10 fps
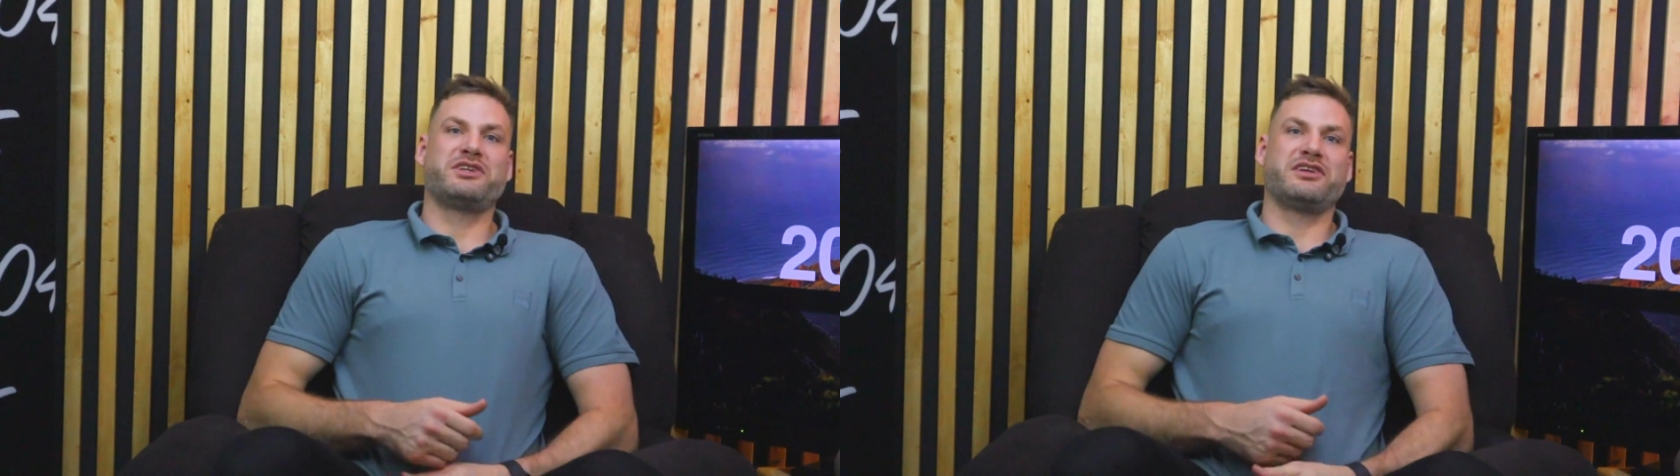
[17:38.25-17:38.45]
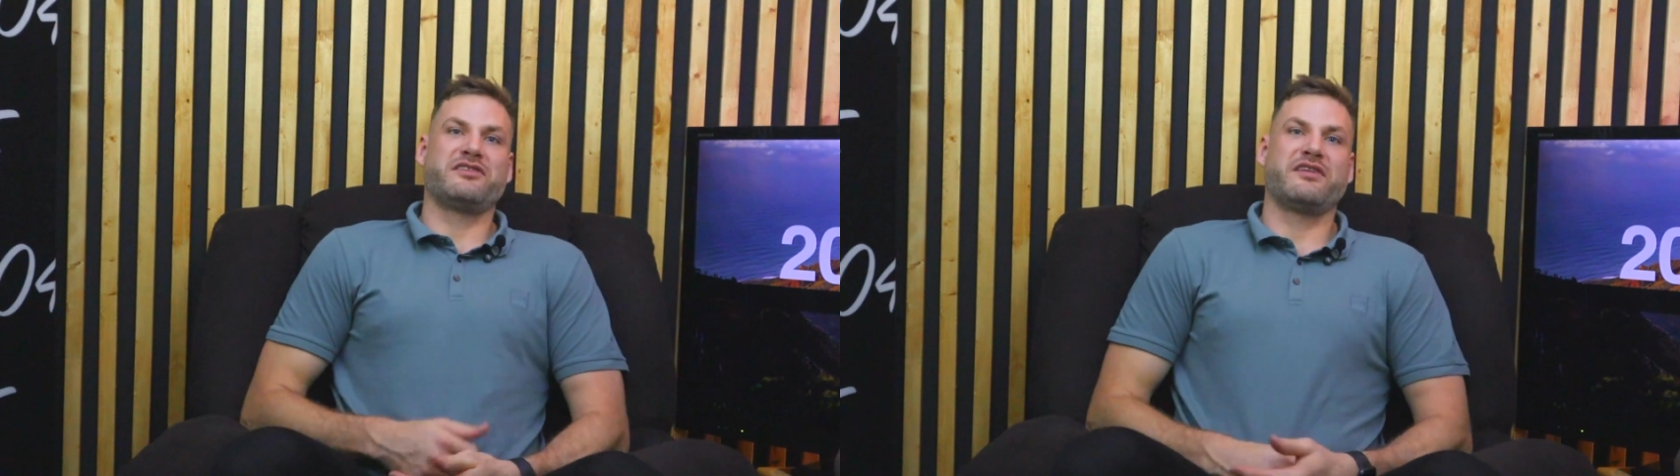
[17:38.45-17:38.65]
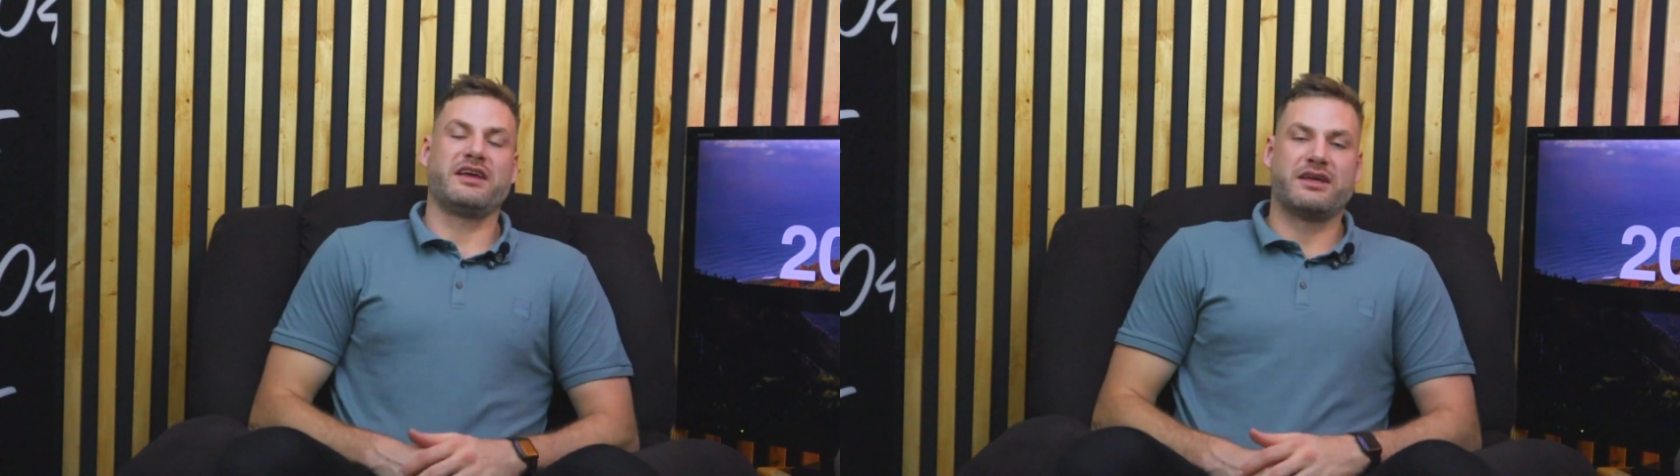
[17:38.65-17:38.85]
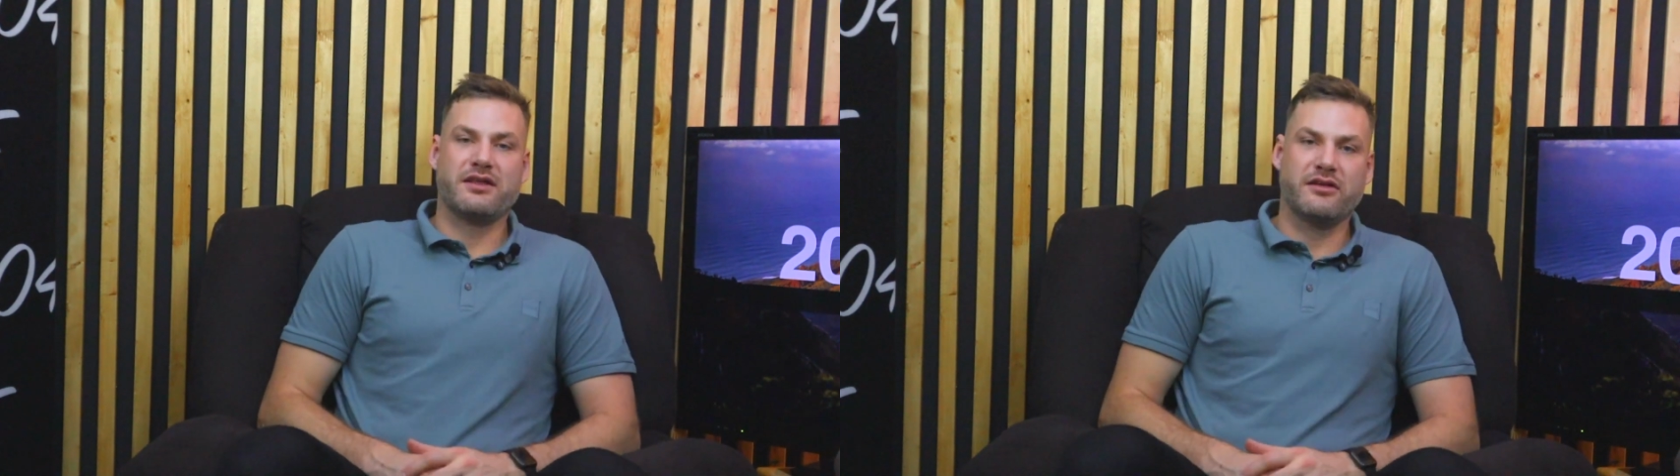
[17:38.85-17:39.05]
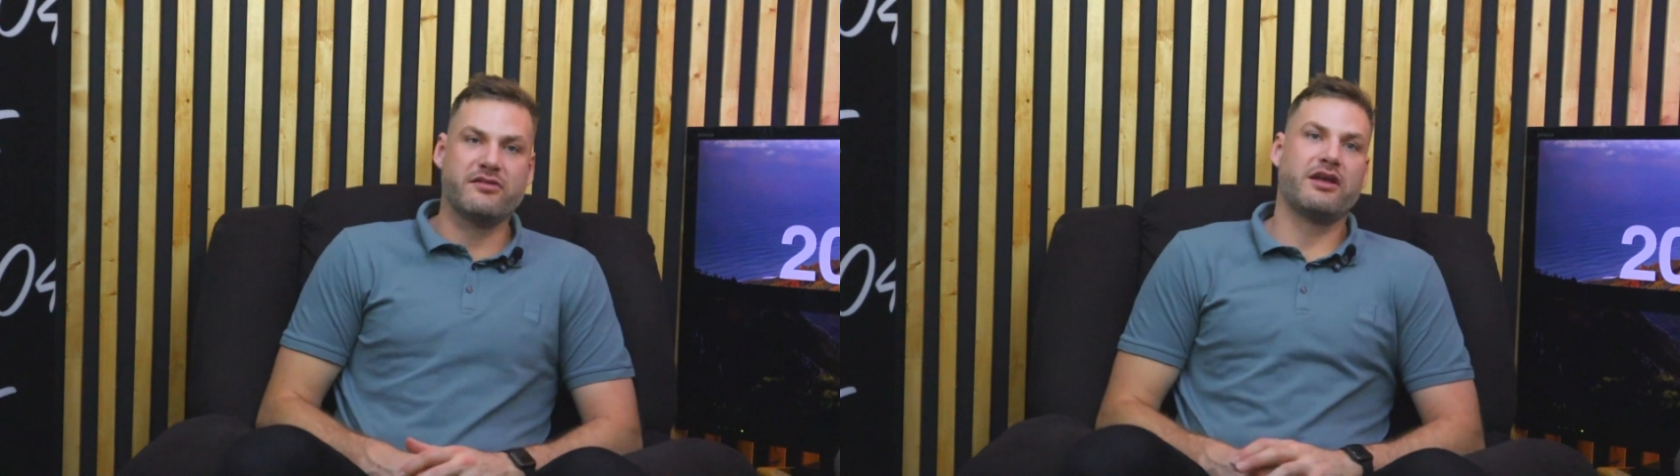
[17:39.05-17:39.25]
Which is like
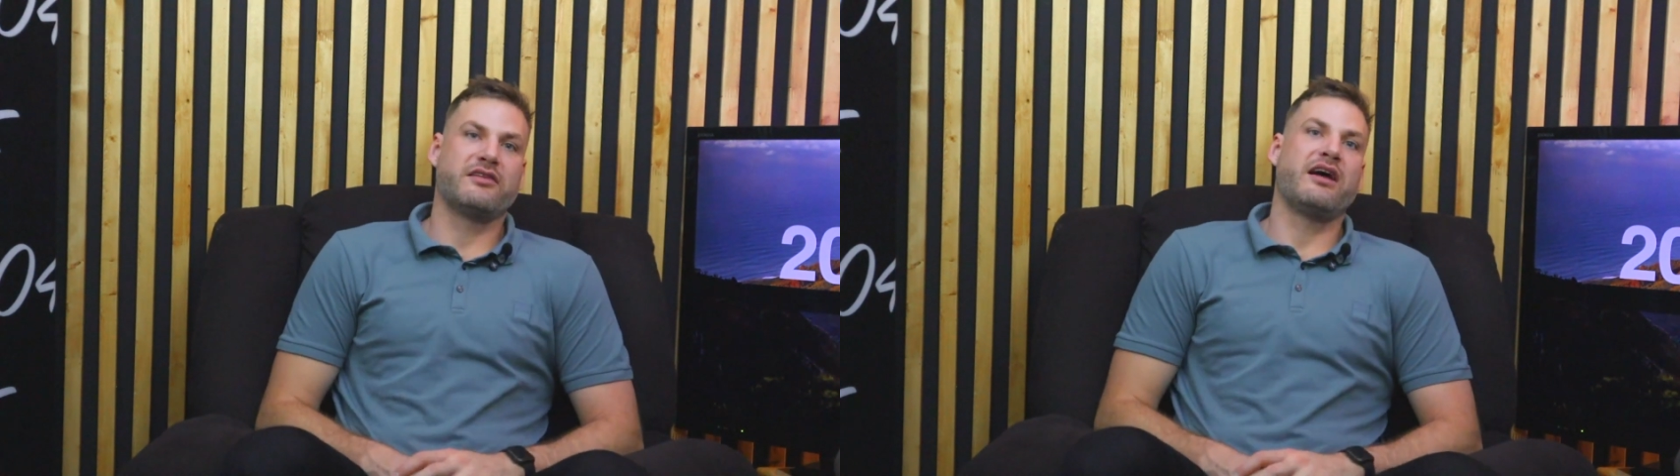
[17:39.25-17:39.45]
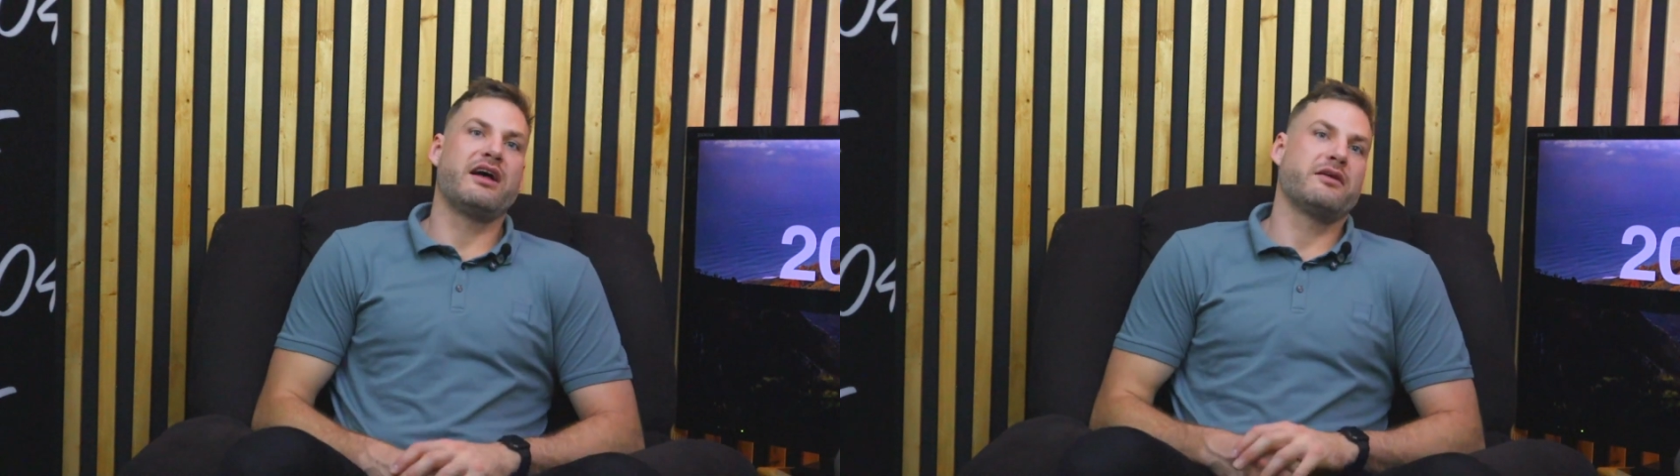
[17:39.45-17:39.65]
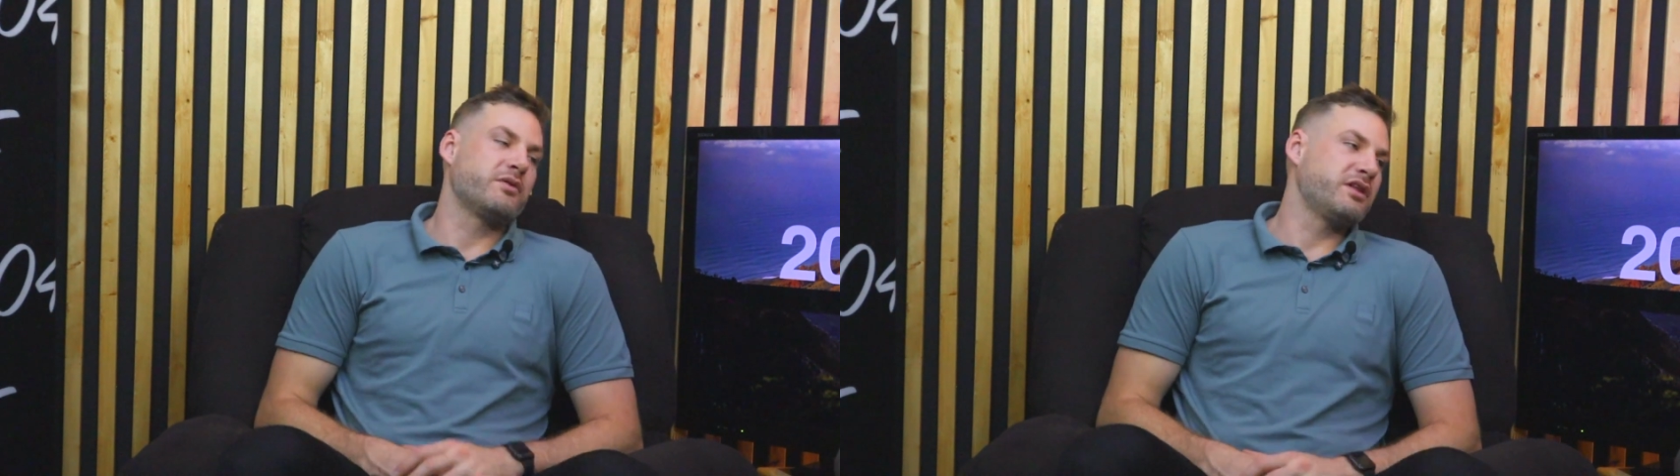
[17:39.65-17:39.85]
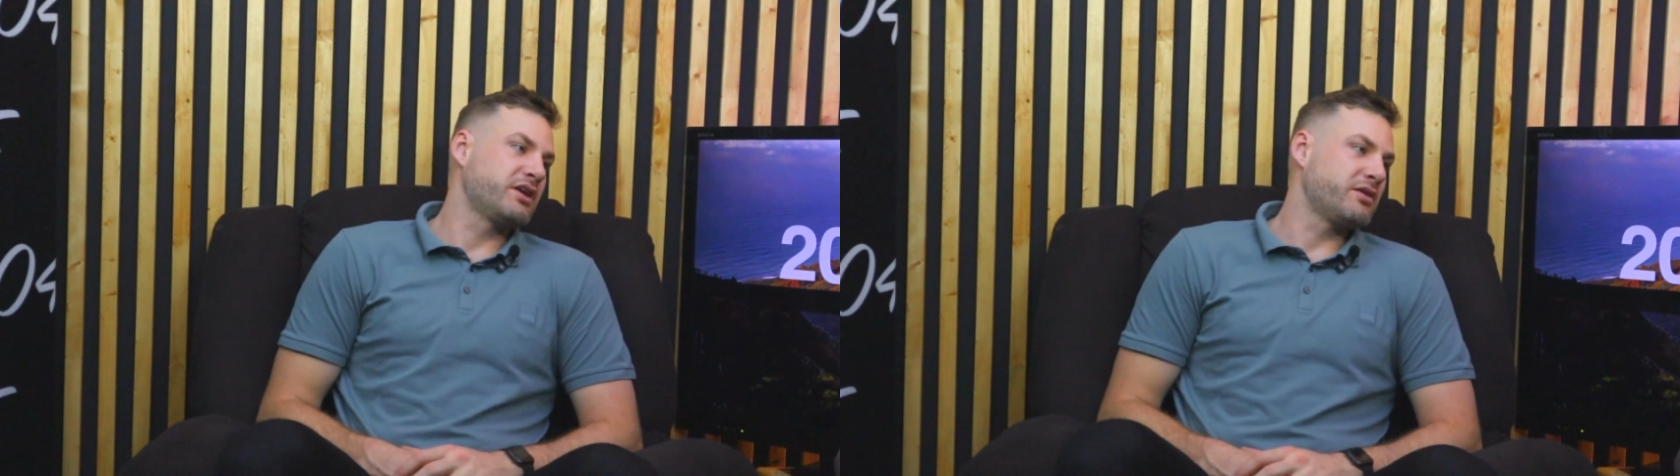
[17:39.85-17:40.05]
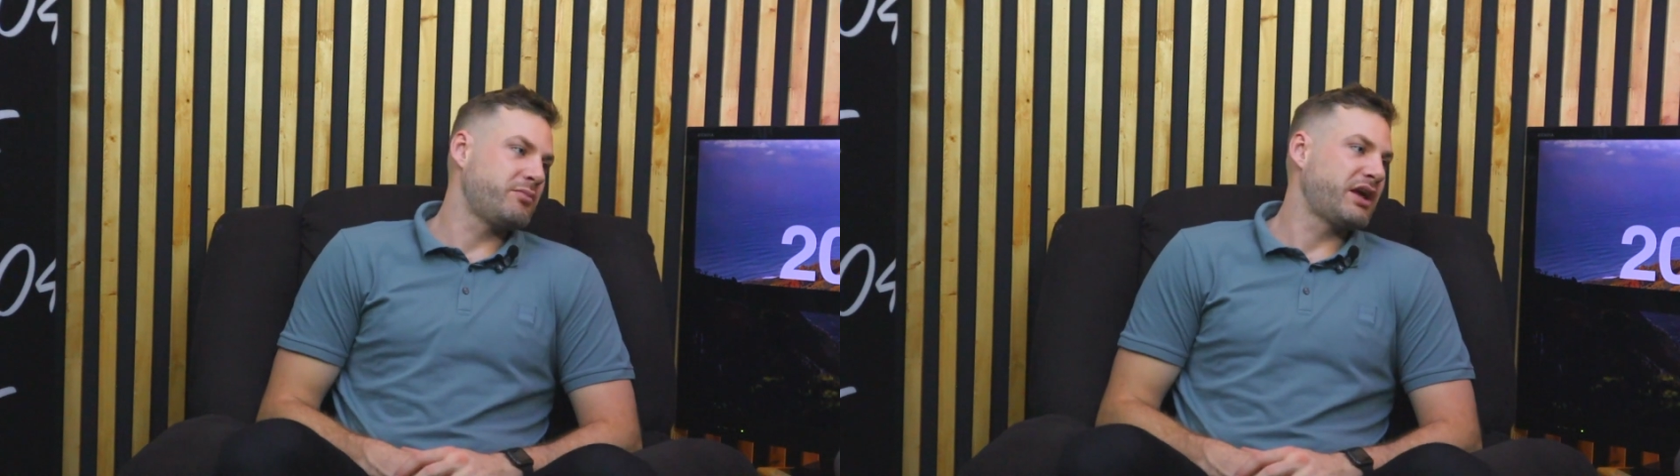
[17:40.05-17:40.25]
there's not a ton of really
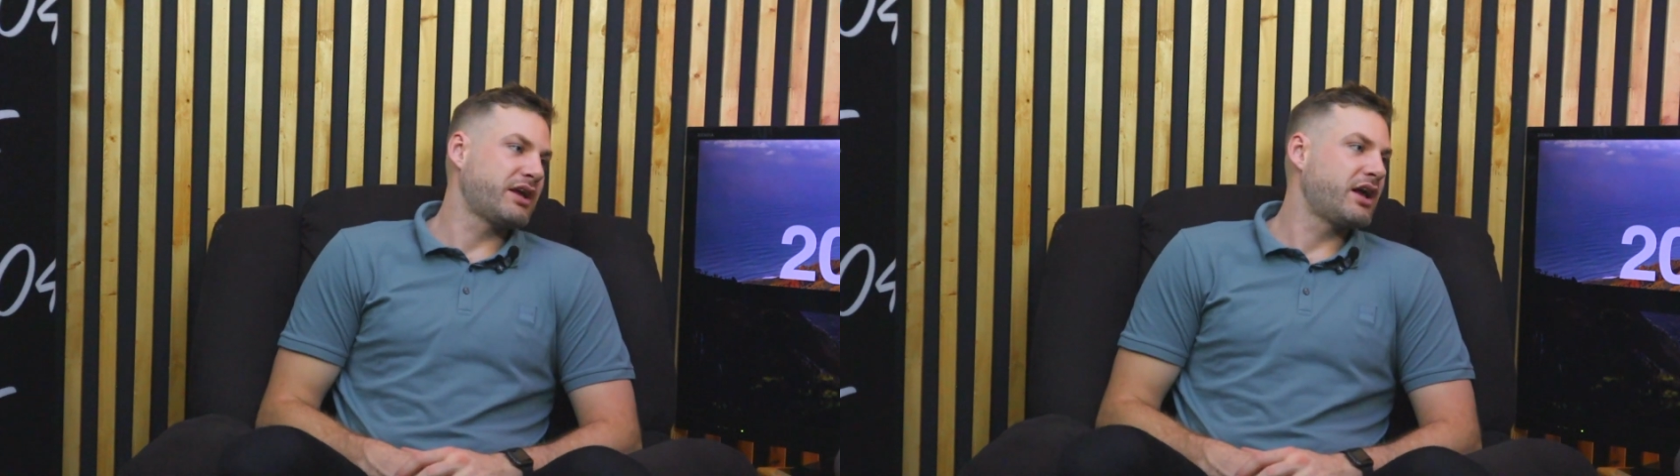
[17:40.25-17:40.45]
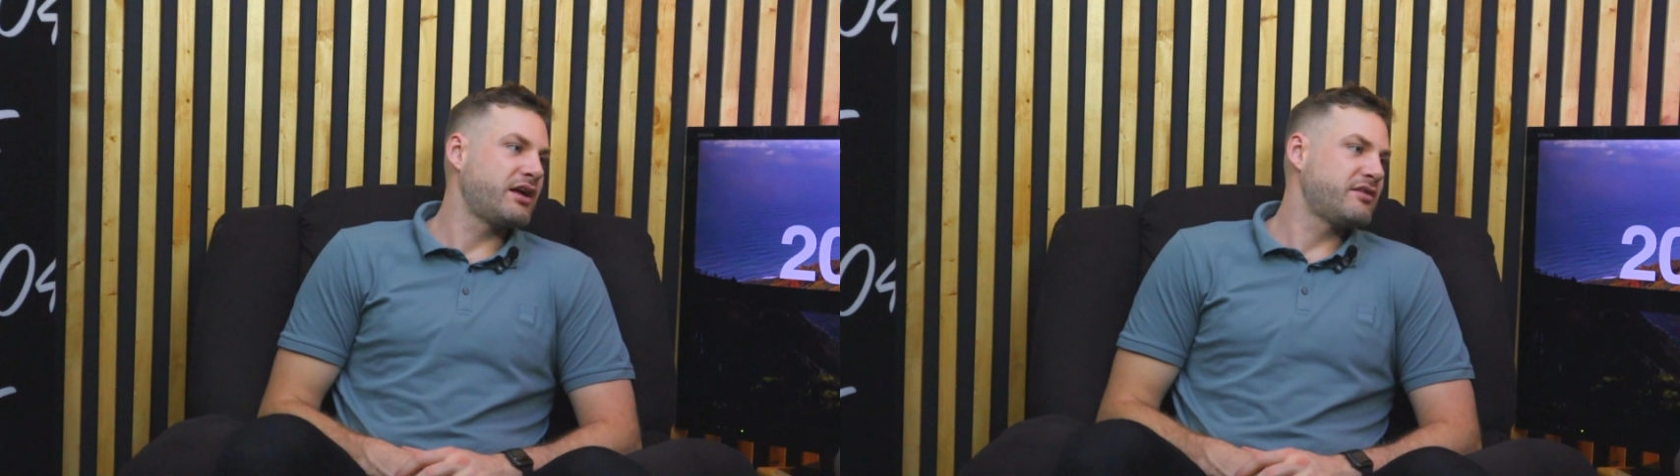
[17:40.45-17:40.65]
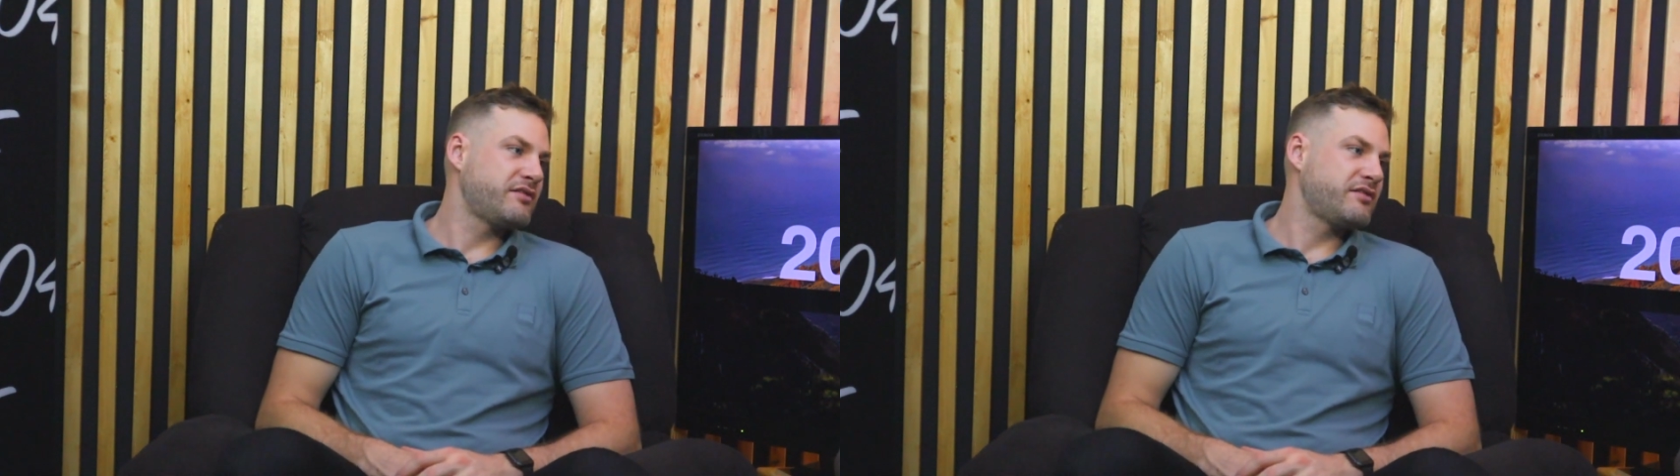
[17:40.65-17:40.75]
good big guys.